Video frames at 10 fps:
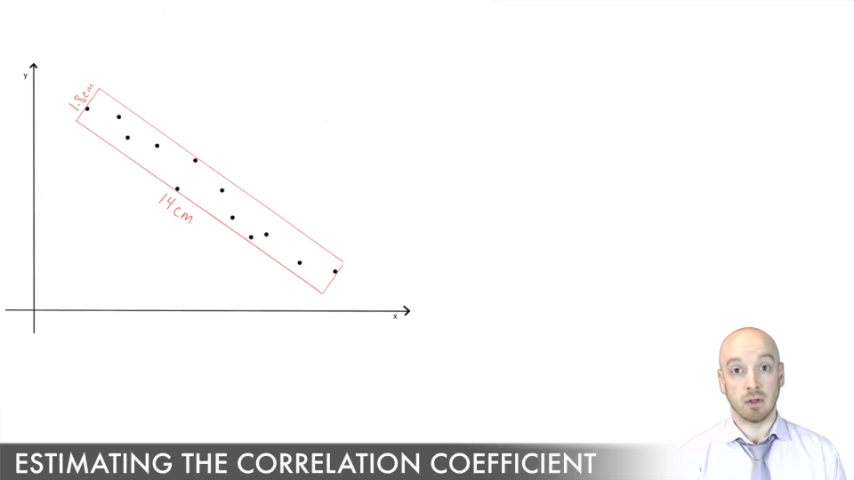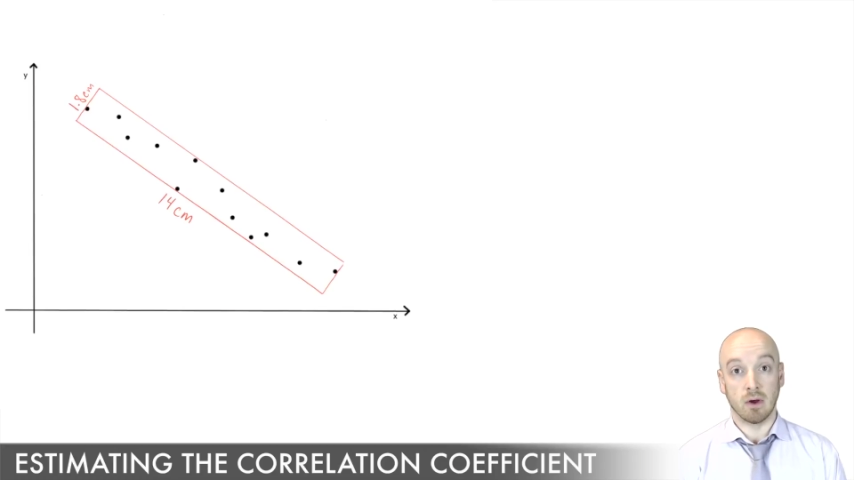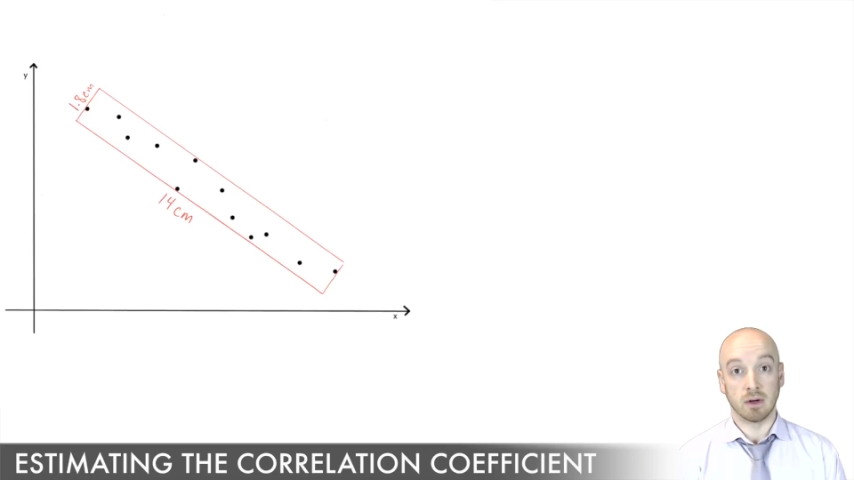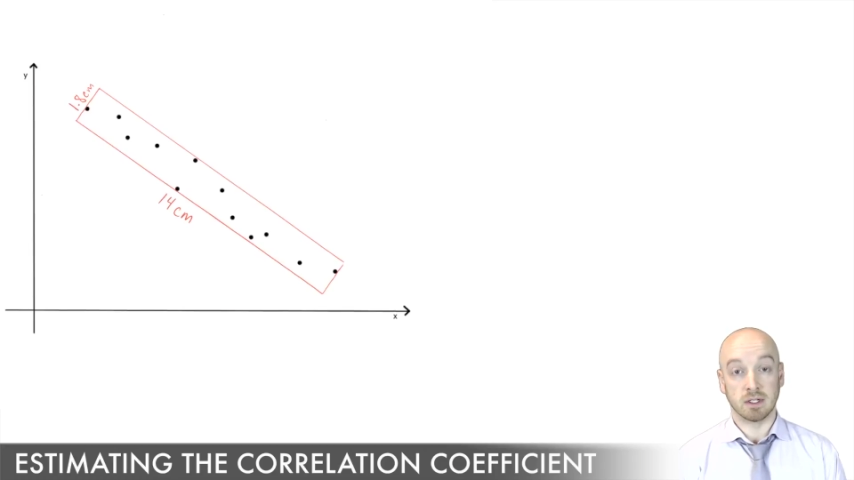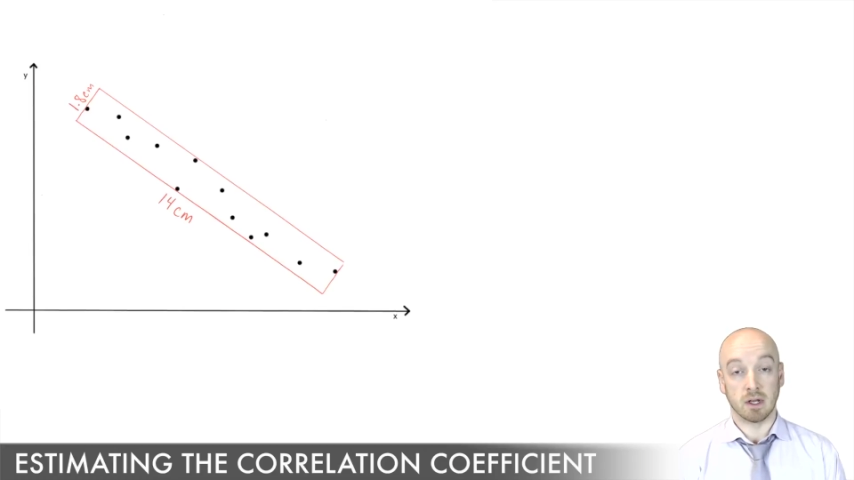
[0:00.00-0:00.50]

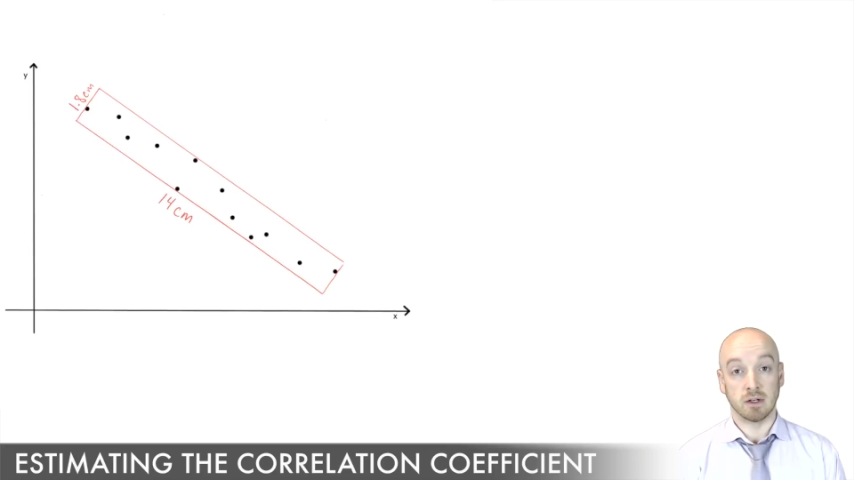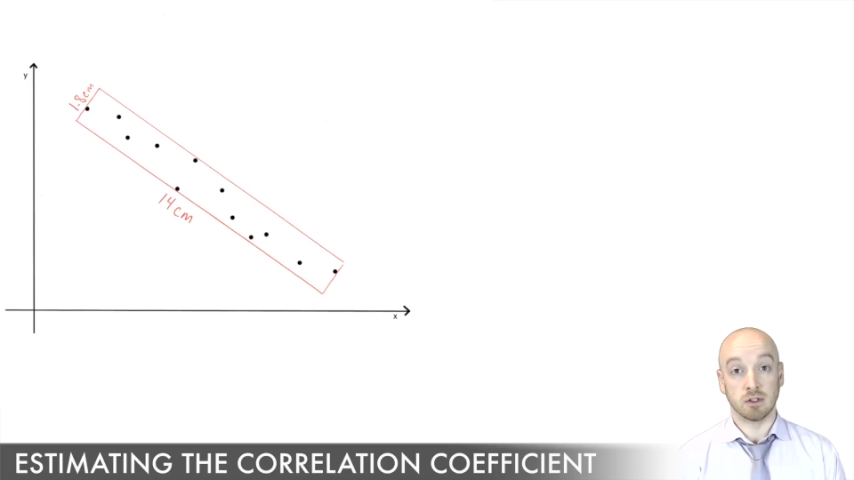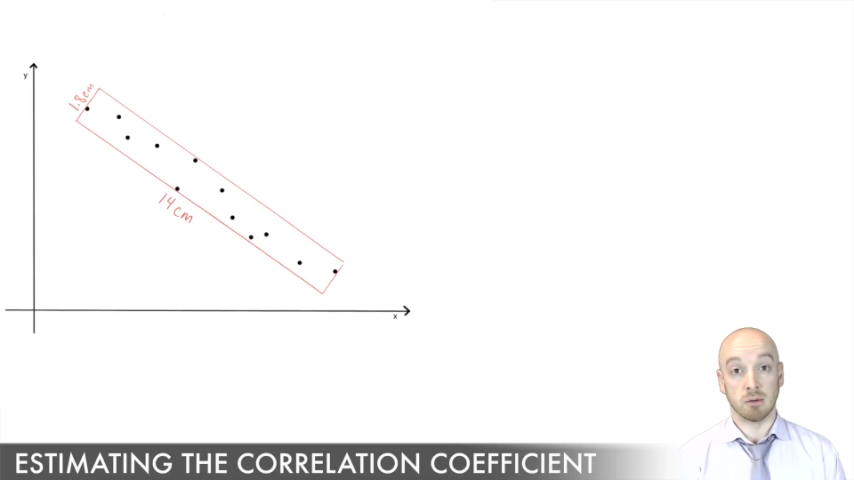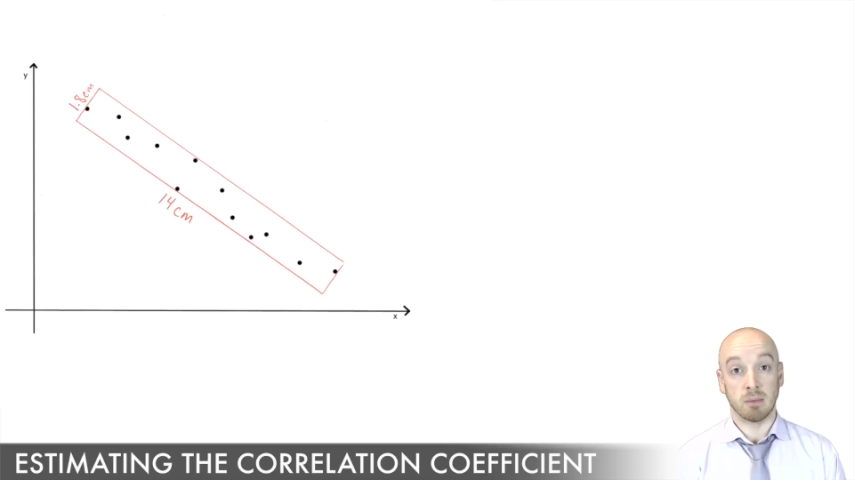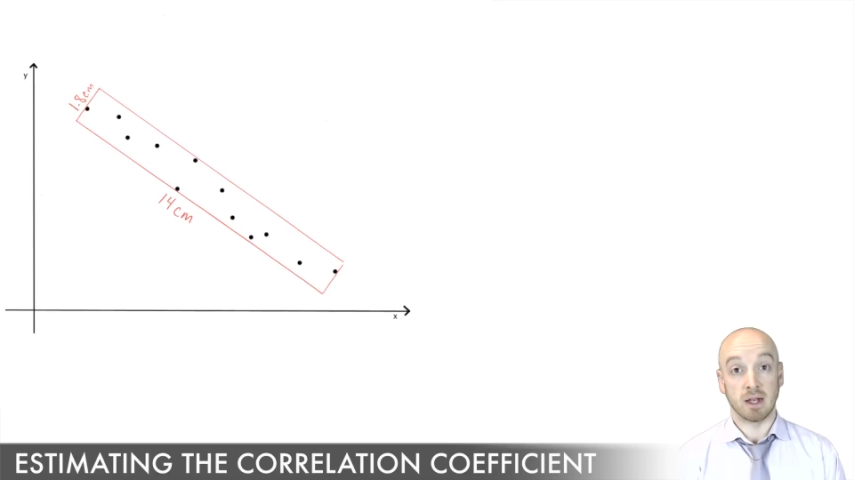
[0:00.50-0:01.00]
long side
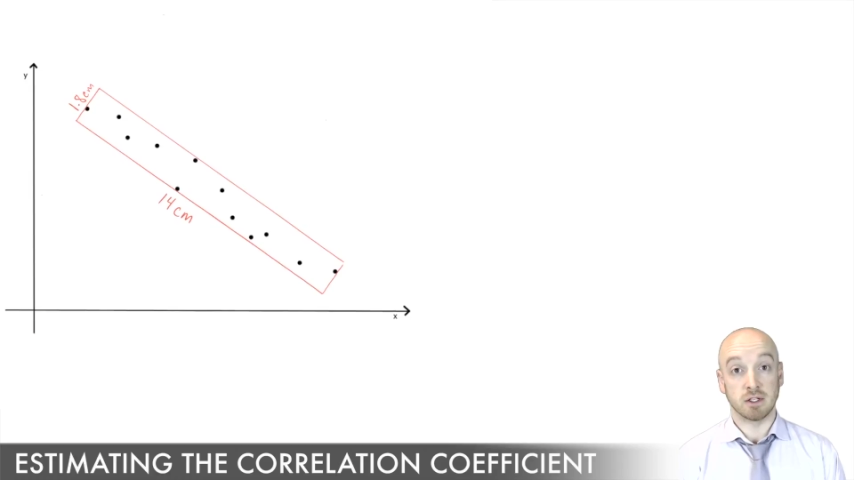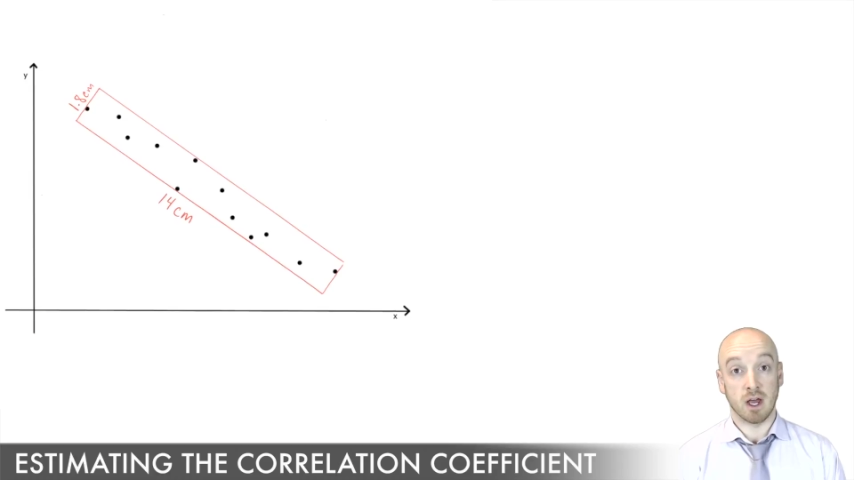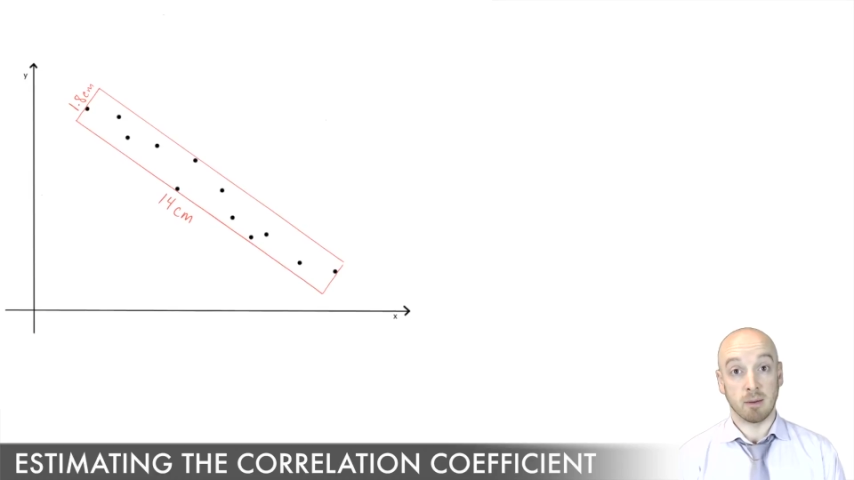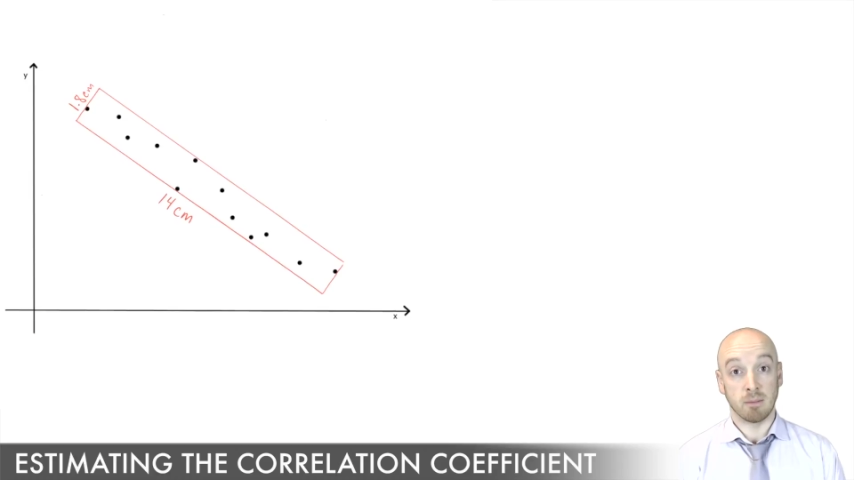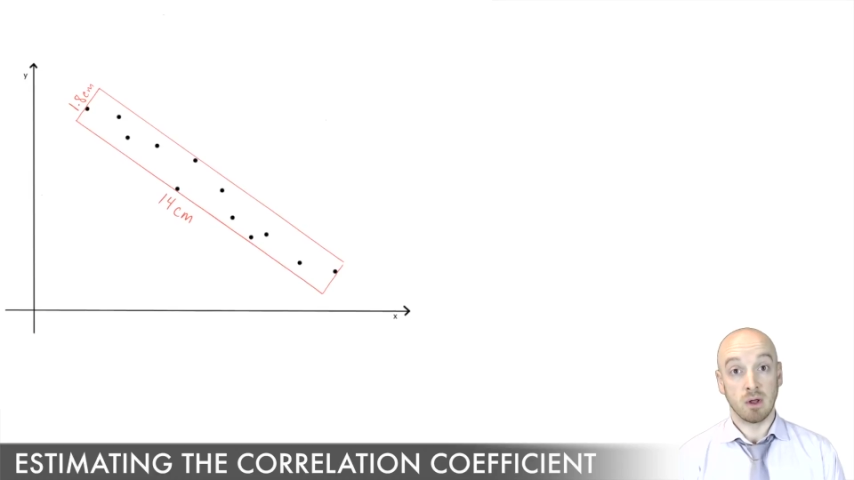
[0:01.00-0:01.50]
should match
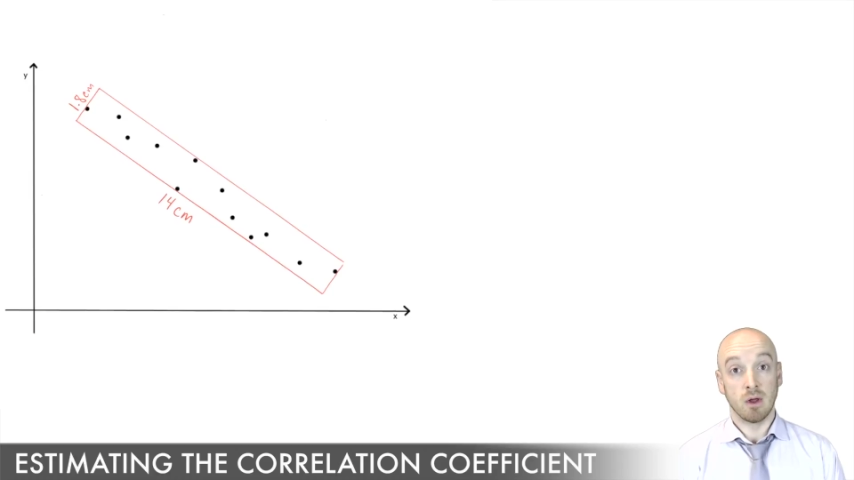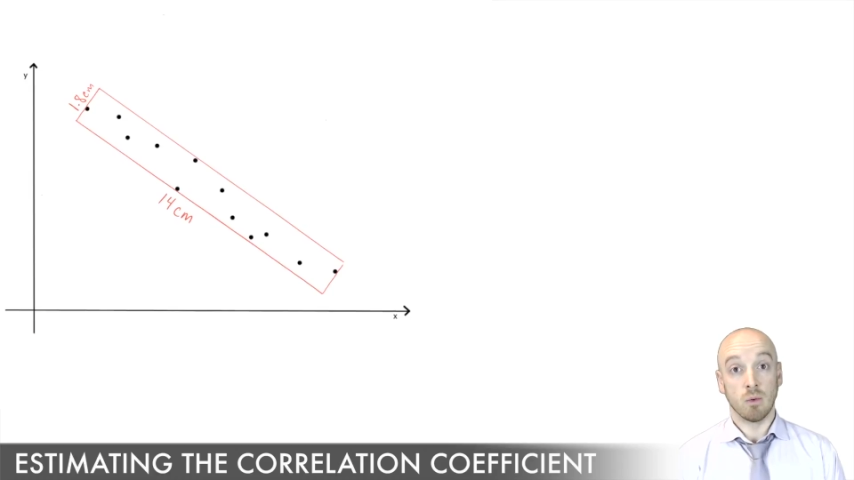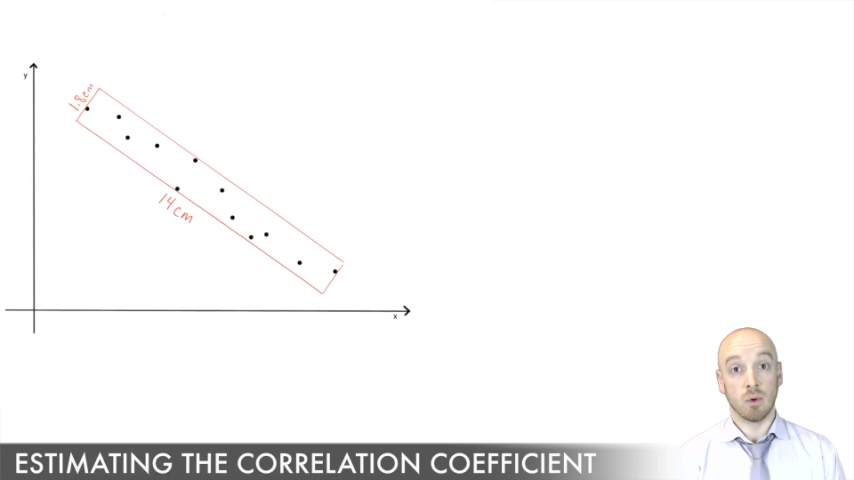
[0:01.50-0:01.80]
up